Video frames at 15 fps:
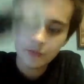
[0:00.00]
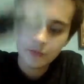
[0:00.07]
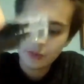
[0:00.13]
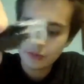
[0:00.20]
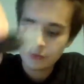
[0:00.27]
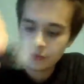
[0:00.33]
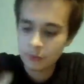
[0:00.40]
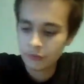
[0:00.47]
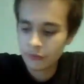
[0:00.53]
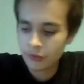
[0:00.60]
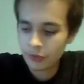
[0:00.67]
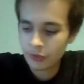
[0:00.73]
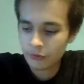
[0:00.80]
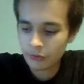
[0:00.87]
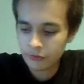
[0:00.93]
Same with the
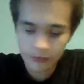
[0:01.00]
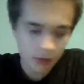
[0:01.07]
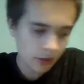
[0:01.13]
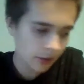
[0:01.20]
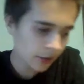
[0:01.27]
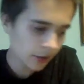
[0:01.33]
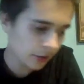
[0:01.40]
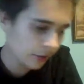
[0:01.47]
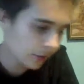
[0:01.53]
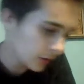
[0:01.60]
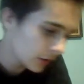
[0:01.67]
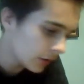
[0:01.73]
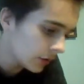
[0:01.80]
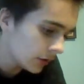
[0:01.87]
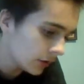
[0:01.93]
other side.
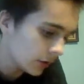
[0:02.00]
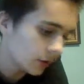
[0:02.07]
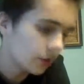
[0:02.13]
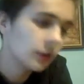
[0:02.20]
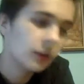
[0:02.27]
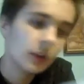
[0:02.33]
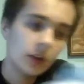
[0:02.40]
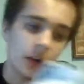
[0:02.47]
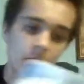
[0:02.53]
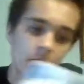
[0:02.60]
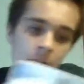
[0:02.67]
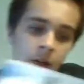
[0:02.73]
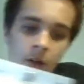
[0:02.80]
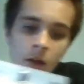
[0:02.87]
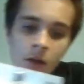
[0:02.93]

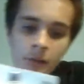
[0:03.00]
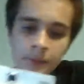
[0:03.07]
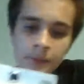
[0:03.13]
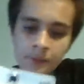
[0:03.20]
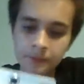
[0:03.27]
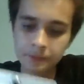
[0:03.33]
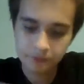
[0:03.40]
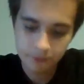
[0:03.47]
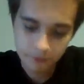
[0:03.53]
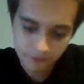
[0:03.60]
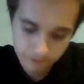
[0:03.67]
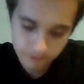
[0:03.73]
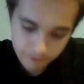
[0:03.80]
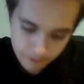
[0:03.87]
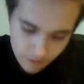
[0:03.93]
Um,
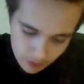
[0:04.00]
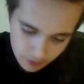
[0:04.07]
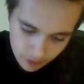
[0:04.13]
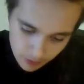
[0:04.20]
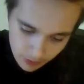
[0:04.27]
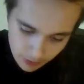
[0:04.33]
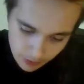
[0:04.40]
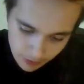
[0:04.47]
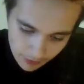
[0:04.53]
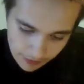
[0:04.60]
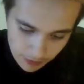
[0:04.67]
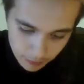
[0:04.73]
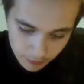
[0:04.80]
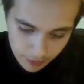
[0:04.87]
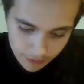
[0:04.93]

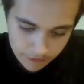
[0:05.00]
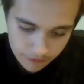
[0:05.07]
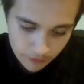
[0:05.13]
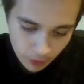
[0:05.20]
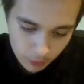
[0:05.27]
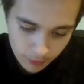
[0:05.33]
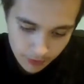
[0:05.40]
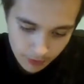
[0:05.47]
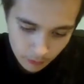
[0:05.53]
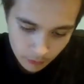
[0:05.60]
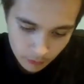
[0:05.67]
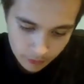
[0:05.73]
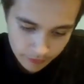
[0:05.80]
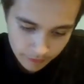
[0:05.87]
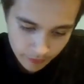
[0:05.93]
cablenex home
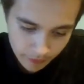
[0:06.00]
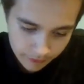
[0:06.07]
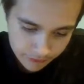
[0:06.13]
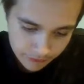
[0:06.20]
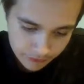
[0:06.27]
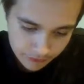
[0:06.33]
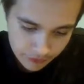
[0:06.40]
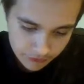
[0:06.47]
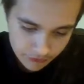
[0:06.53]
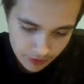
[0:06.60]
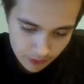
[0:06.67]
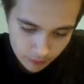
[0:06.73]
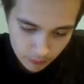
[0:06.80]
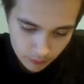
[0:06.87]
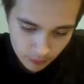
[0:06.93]
network devices such as
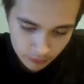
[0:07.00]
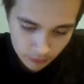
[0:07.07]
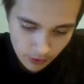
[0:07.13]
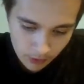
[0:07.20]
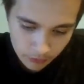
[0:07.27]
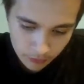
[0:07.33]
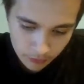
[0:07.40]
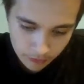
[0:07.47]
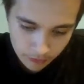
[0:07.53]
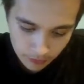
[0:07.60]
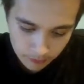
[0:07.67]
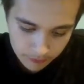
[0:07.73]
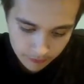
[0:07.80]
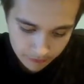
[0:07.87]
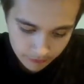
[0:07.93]
cable monitor routers,
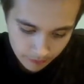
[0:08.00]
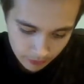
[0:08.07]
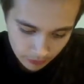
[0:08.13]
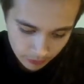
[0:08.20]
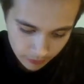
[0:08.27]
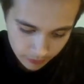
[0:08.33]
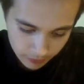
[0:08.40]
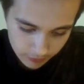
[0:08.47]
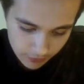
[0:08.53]
hubs, etc.